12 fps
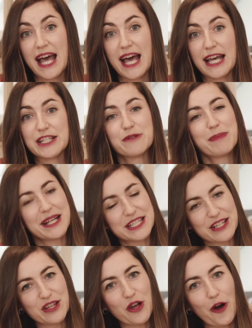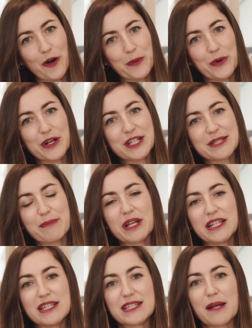It depends on the artworks, but
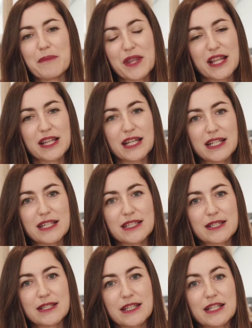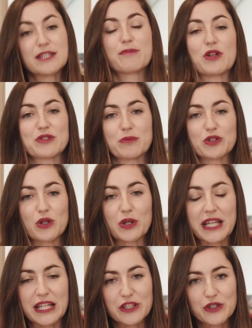it is something that it is possible to
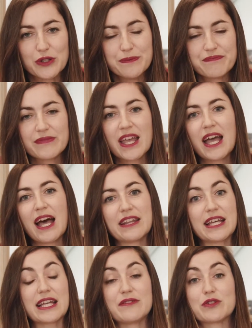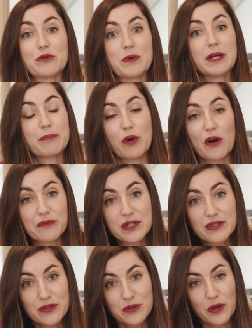look into. That gives great
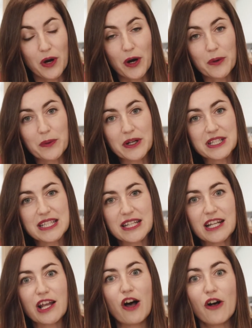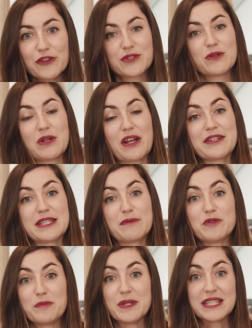provenance to your artworks and it also allows them
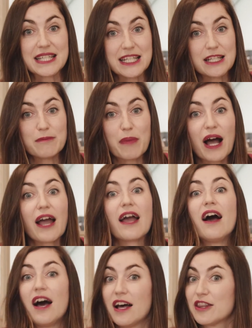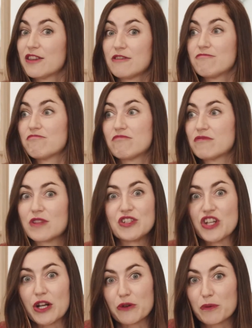to be seen by the
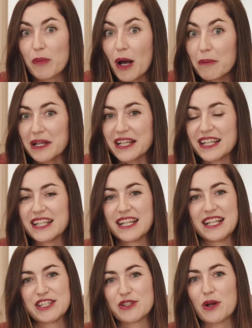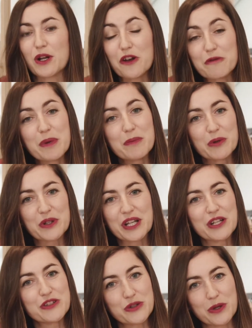general public. So a lot of people can
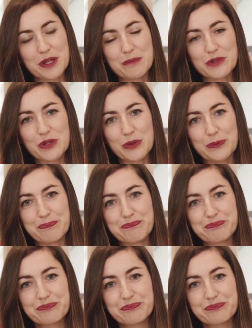enjoy them too.